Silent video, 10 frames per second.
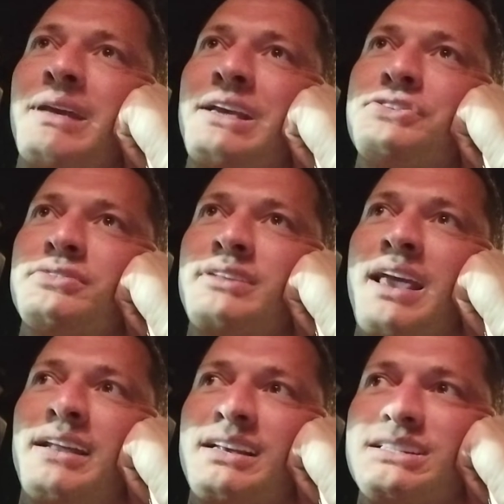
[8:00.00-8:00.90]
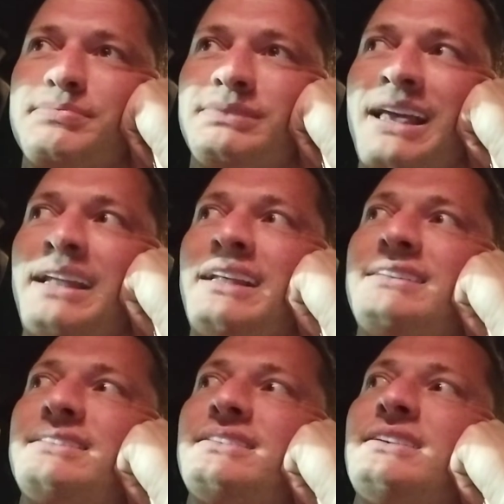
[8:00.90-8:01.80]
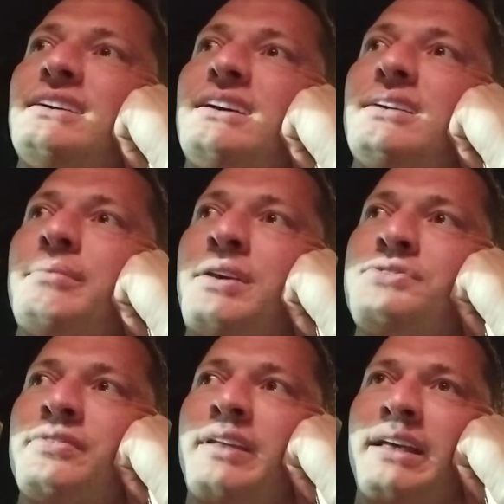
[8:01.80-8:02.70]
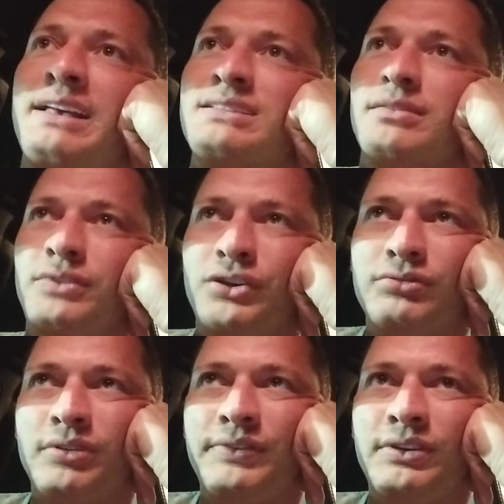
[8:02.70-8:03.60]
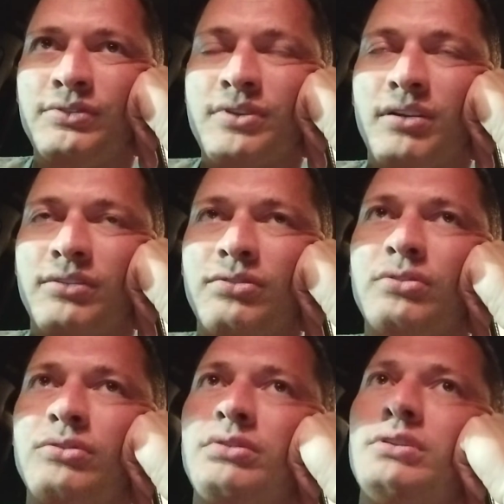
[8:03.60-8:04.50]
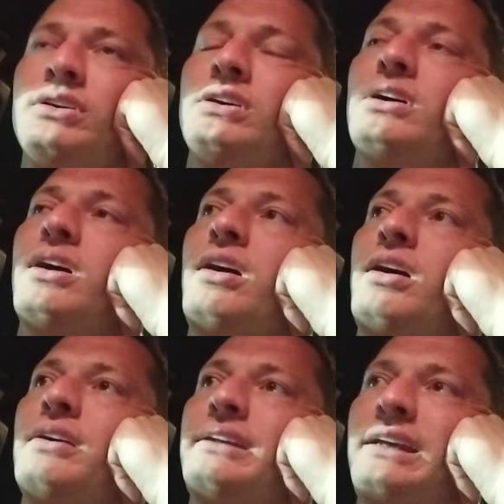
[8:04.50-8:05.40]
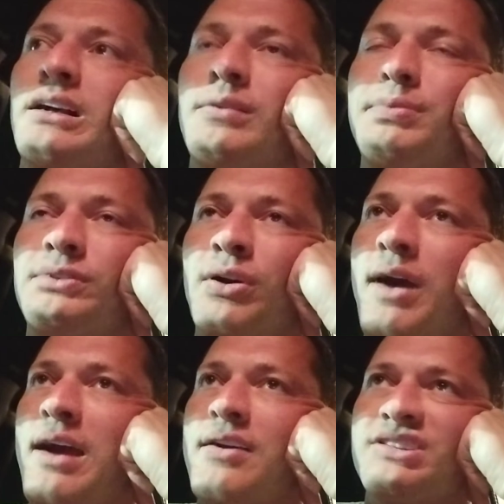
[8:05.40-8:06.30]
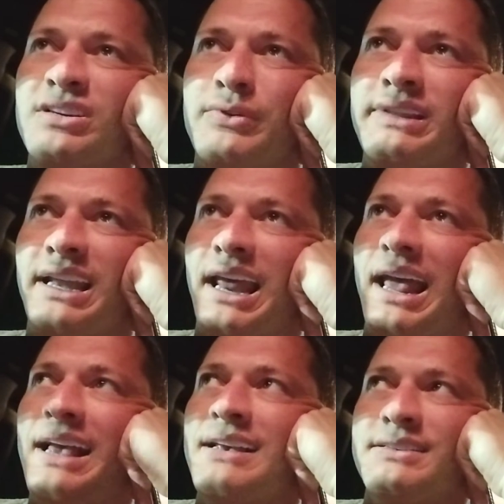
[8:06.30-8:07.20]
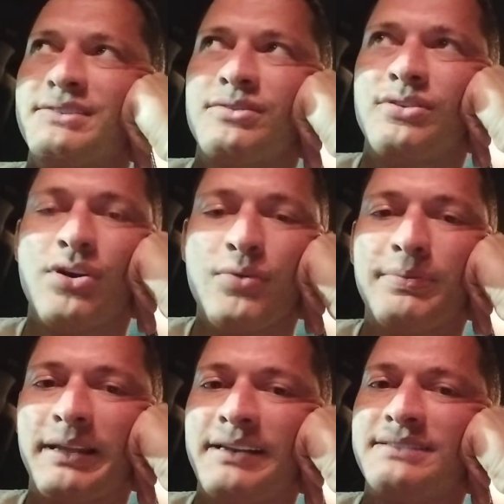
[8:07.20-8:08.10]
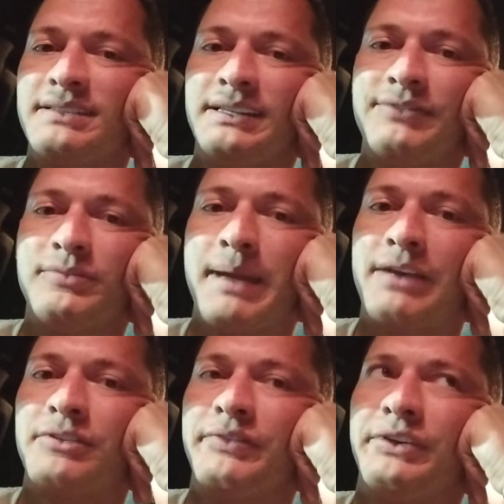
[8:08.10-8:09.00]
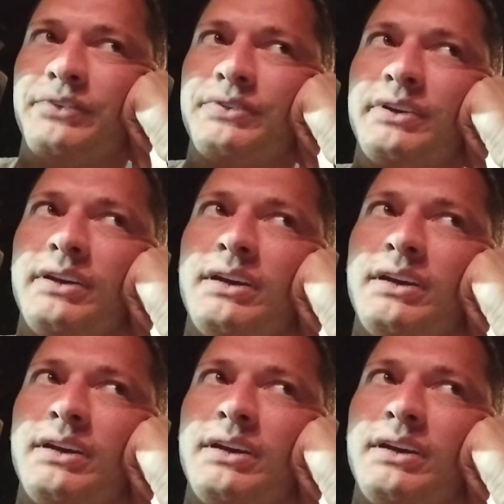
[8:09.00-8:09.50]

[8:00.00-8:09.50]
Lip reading: make sure they can explain it, make sure they got some good reviews on Google, on Yelp. Don't hire someone that has no place to leave your bad reviews,